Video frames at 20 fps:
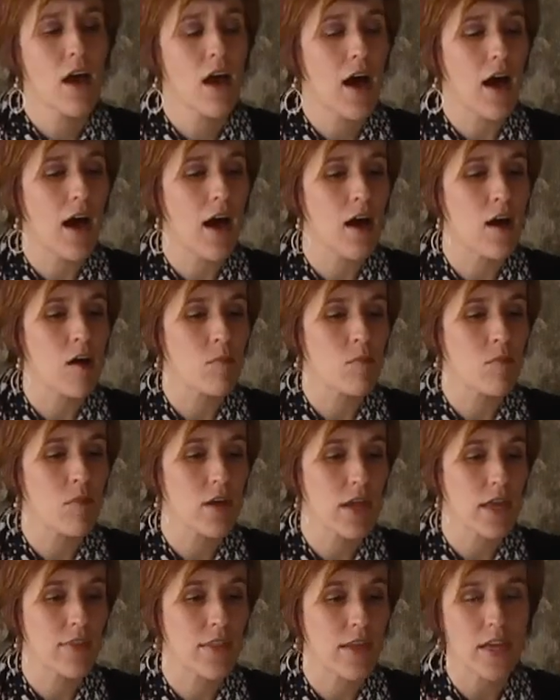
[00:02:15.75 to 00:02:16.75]
um,
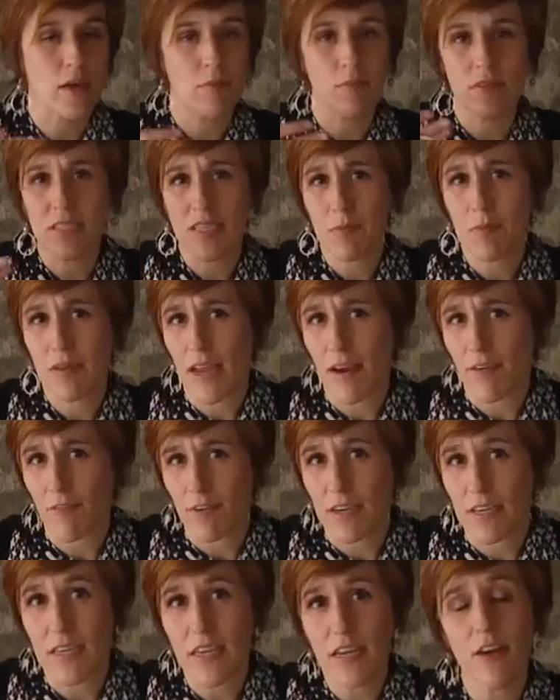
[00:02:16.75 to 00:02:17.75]
and they come to see me
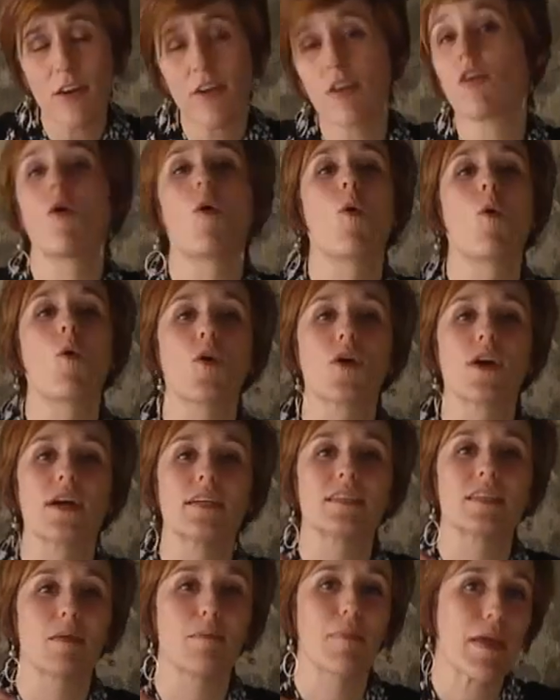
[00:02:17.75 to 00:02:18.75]
every year, or
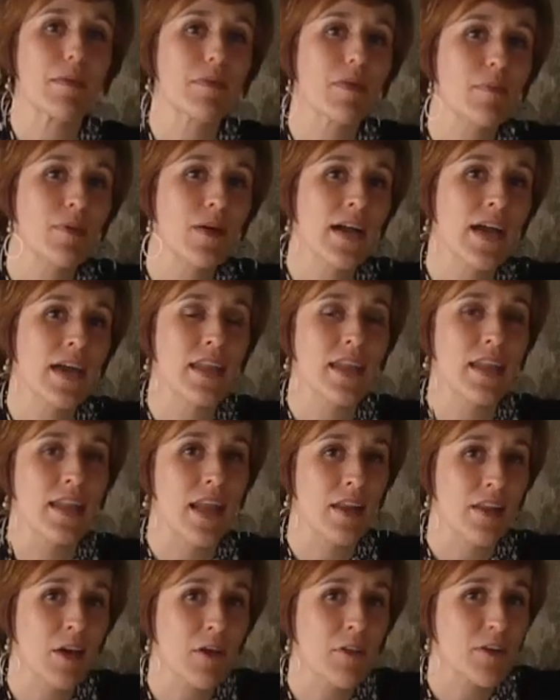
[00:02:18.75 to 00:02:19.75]
it's a baby plan and
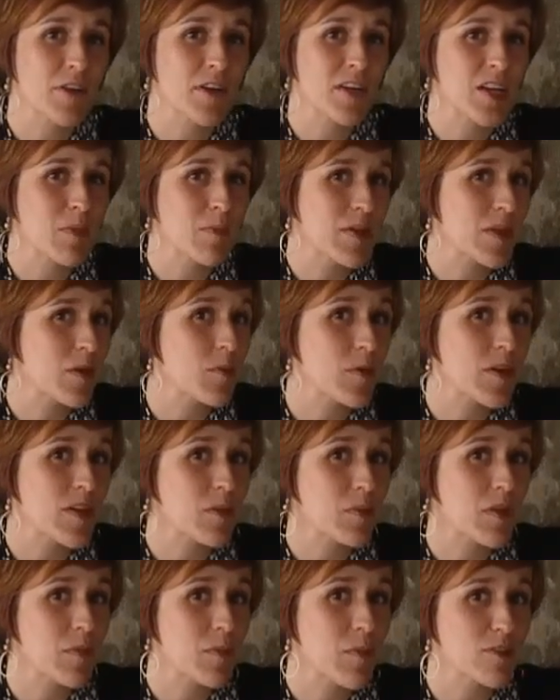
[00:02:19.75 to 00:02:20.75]
I know they're going to be
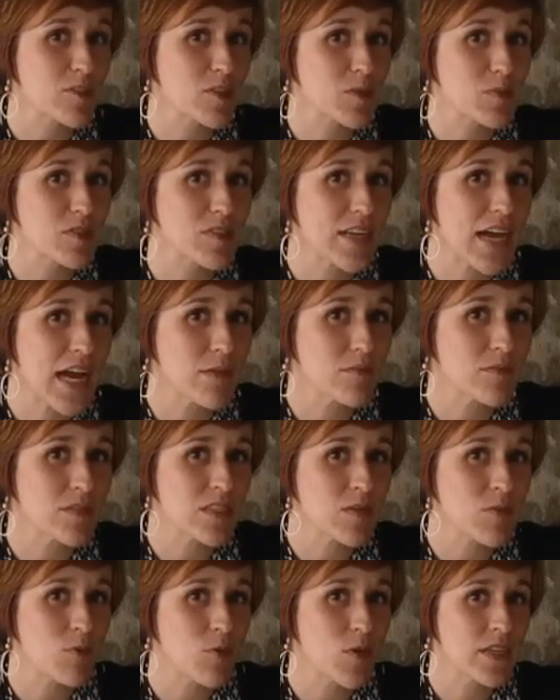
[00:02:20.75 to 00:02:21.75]
with me multiple times
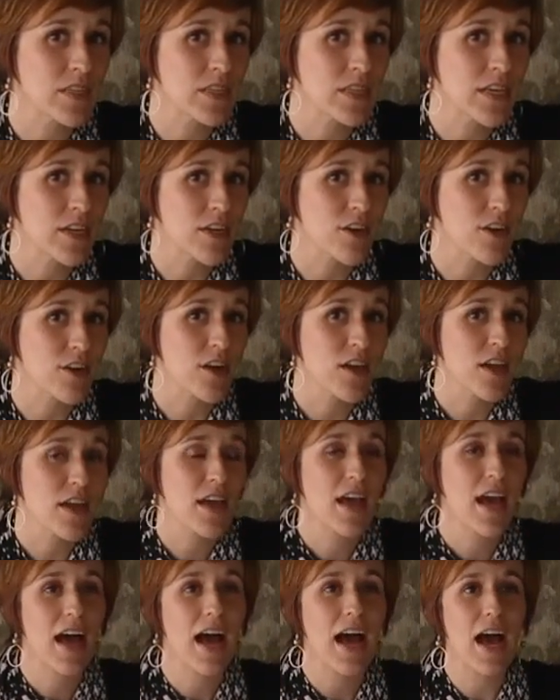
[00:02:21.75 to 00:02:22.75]
in one year.
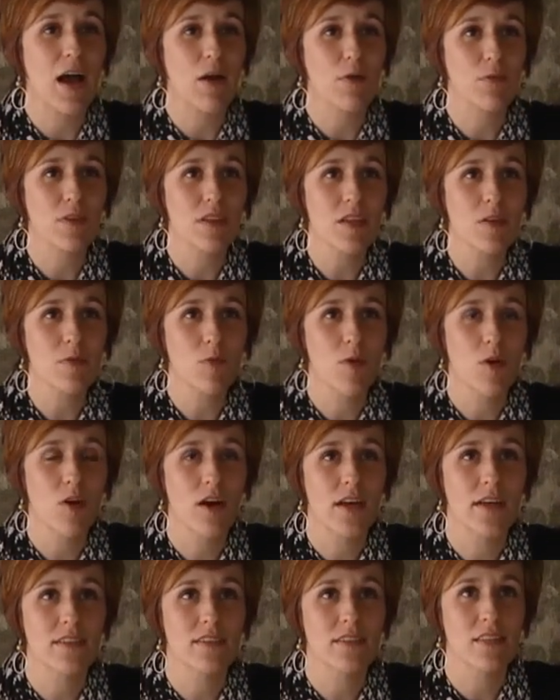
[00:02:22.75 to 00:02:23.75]
I really
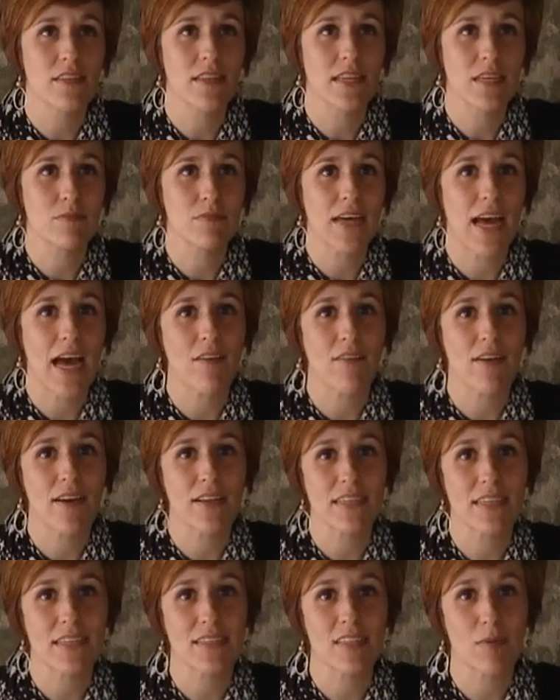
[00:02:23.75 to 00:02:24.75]
want them to have
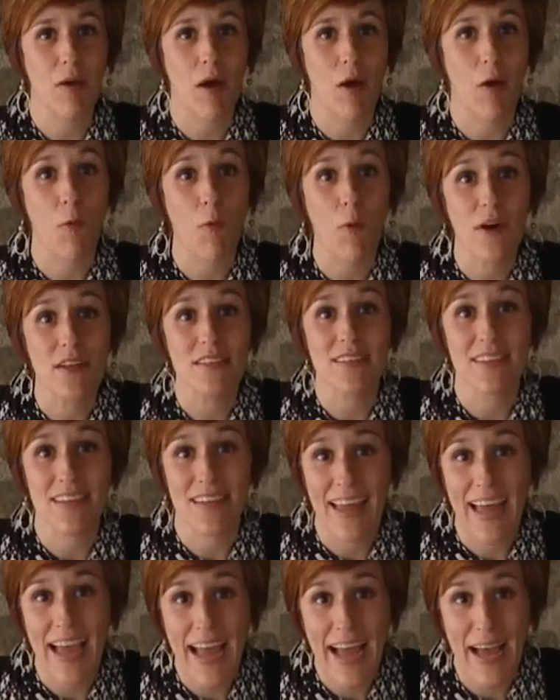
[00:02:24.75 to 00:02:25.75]
ideas about what's
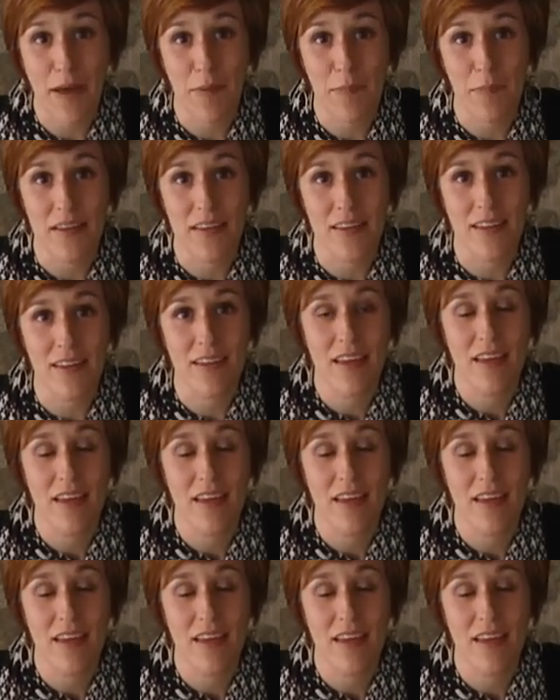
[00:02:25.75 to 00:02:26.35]
going to happen.